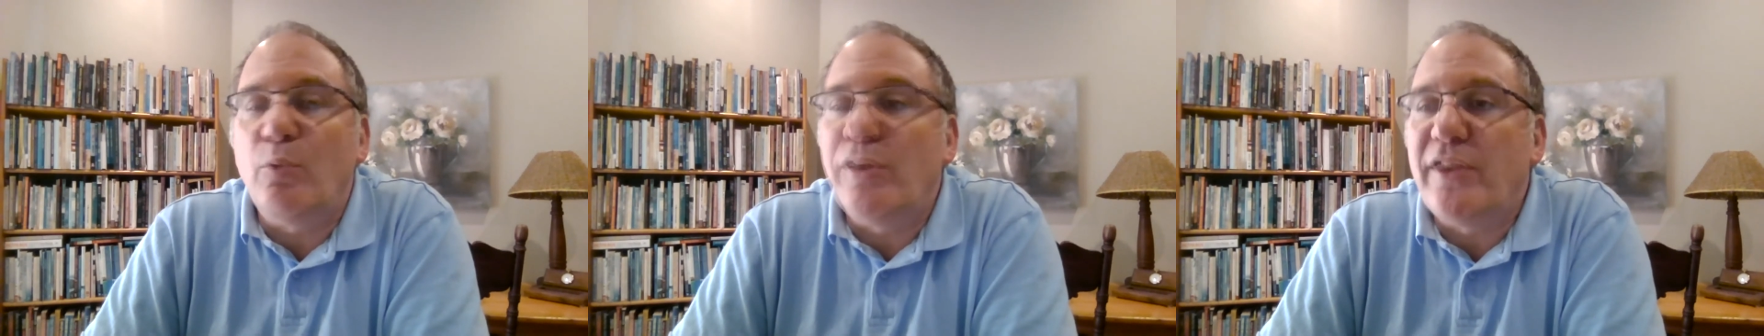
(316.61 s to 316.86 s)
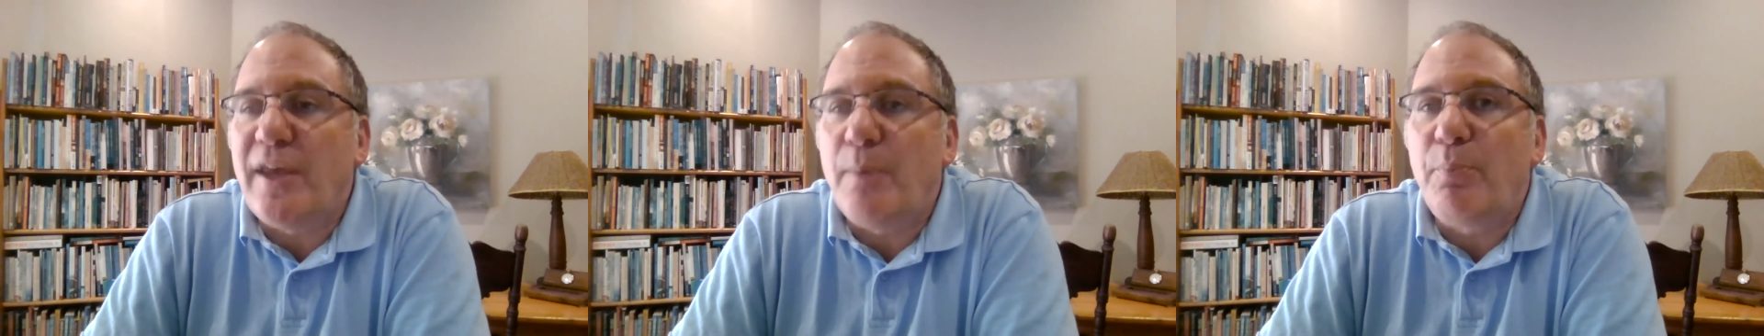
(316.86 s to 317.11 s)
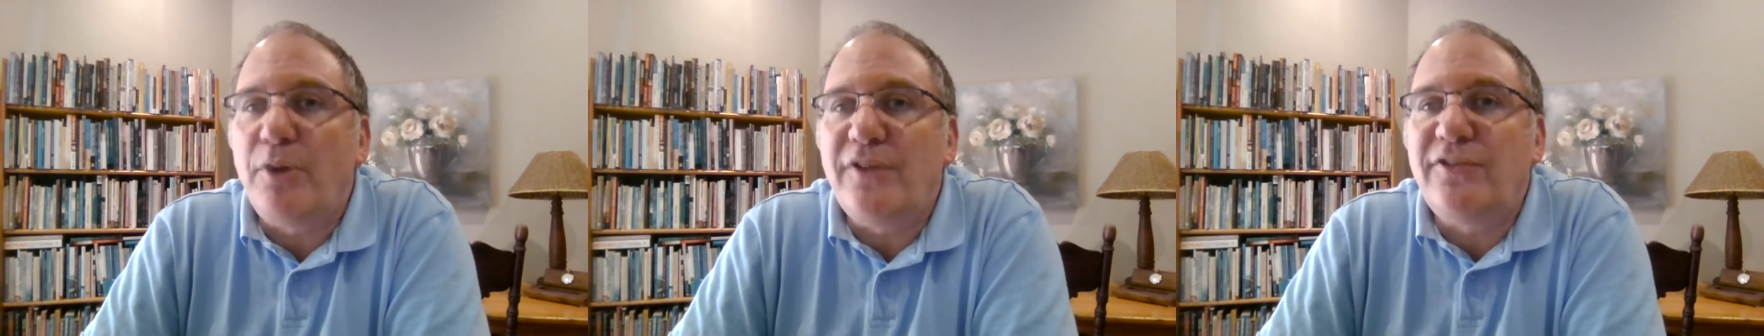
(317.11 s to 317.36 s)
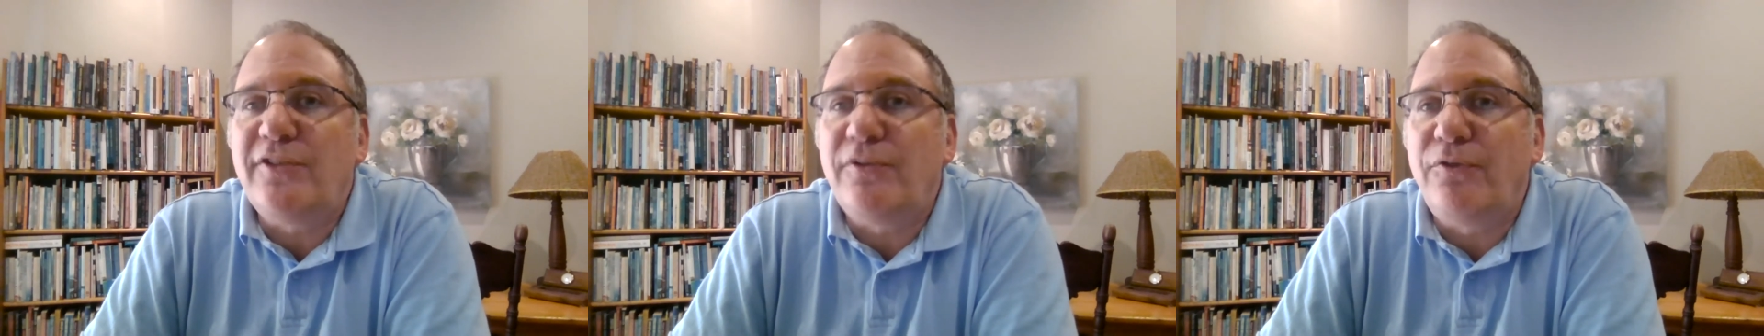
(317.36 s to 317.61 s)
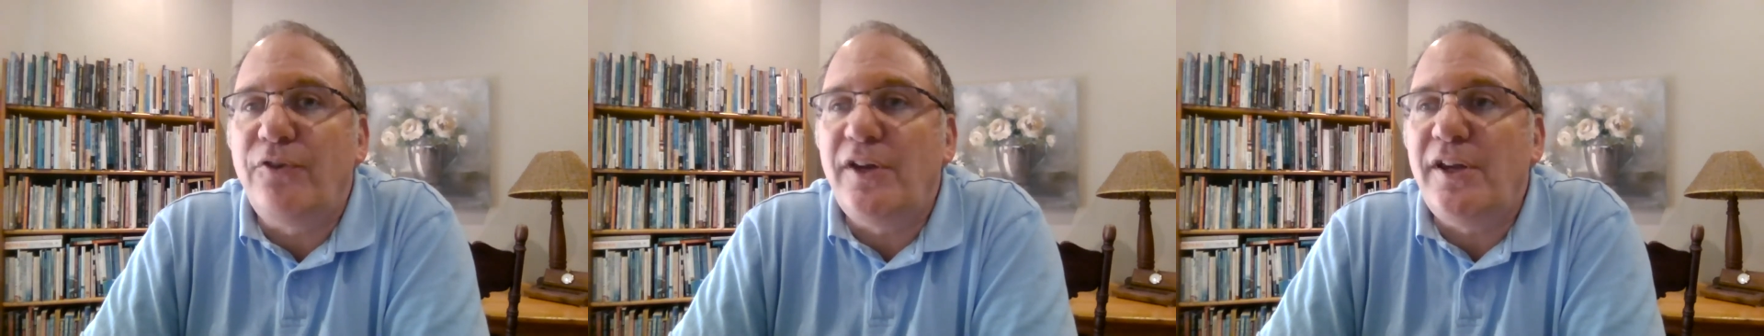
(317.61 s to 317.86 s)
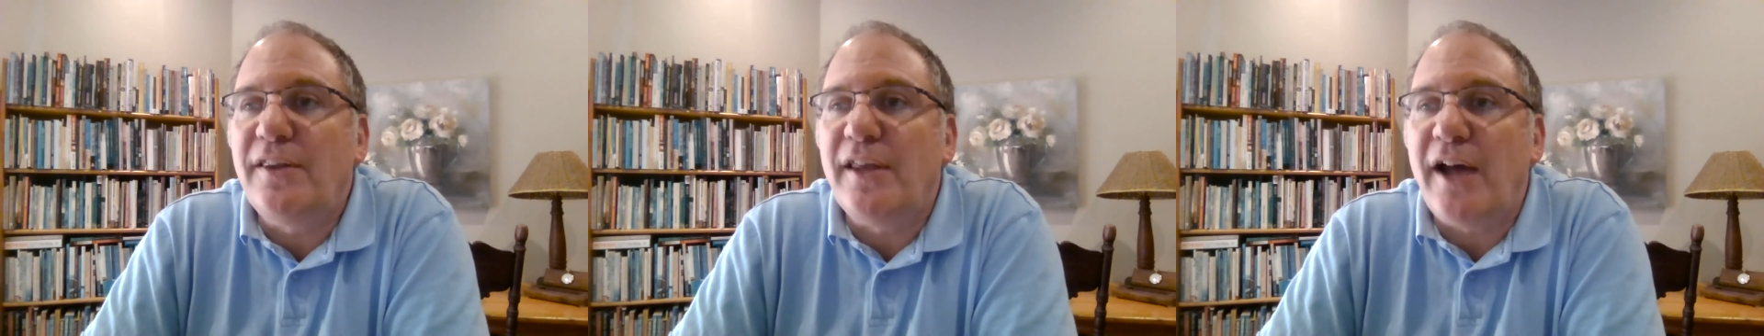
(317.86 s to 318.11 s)
where the oppressed are
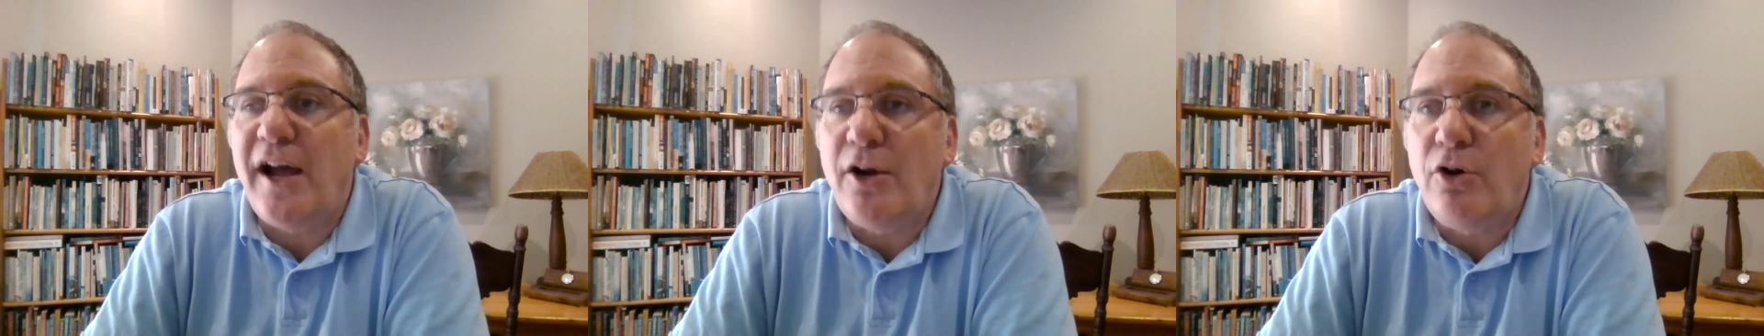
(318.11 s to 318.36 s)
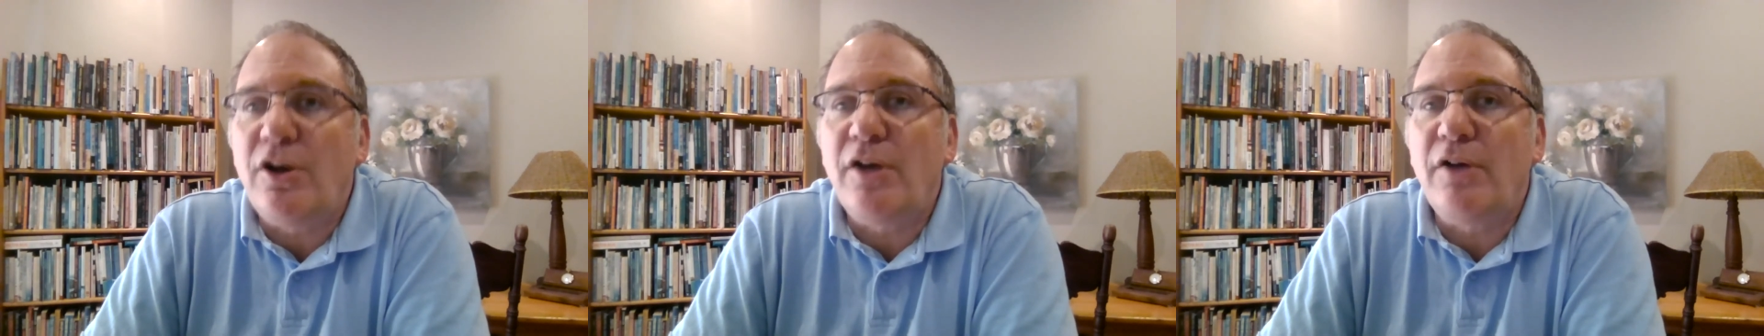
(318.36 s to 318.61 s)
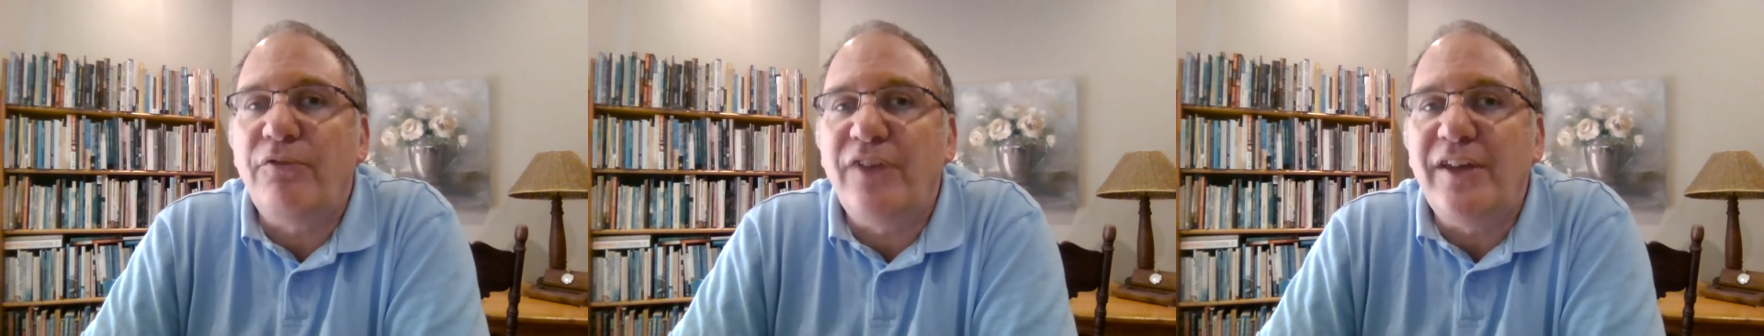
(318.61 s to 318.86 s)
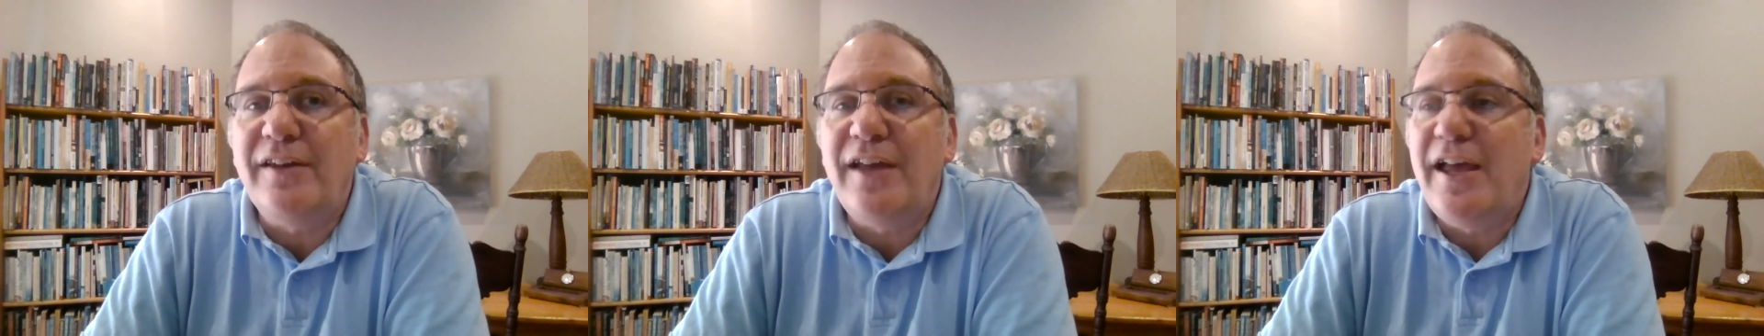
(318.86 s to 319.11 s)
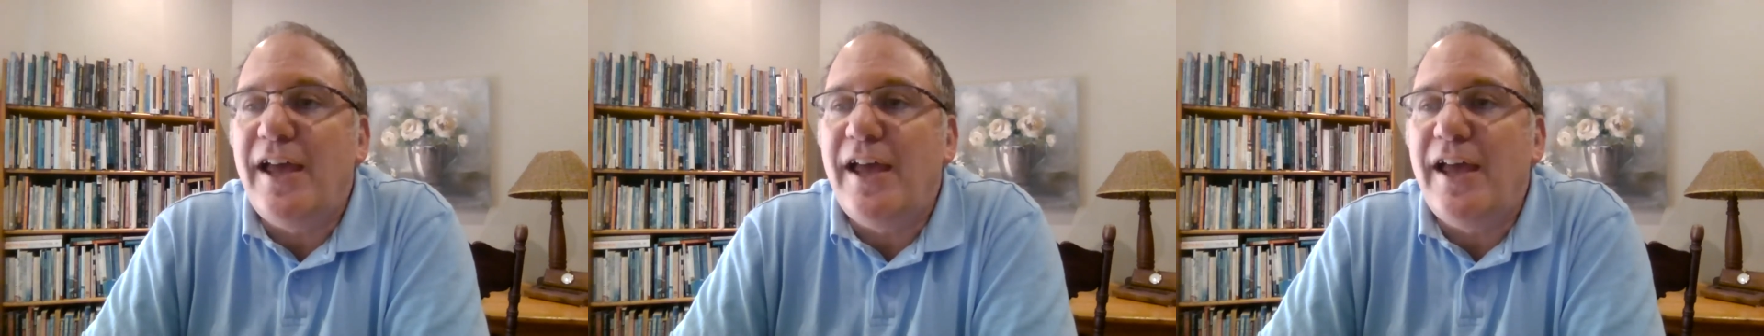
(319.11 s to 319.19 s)
freed, the hungry are fed,